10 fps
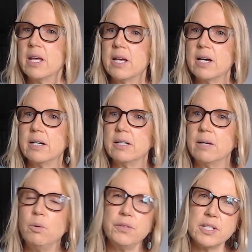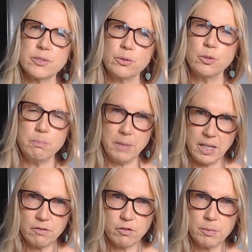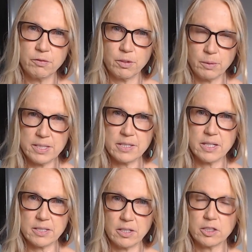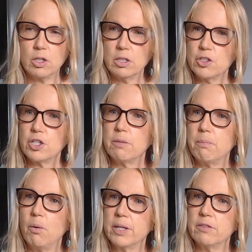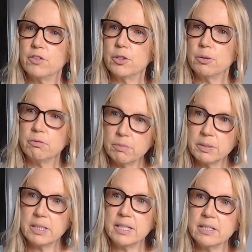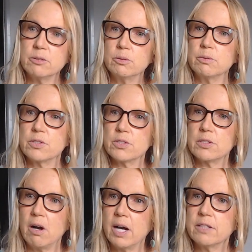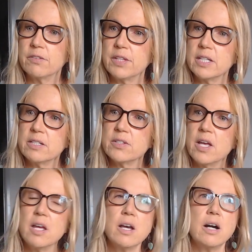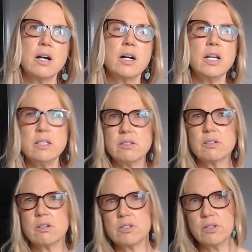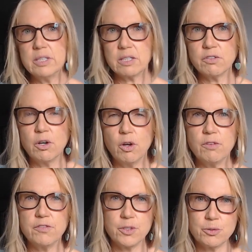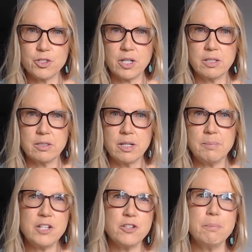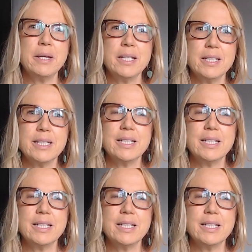And what this could mean from a forensic psychology point of view, from the legal side of things, and certainly for her future. Imagine being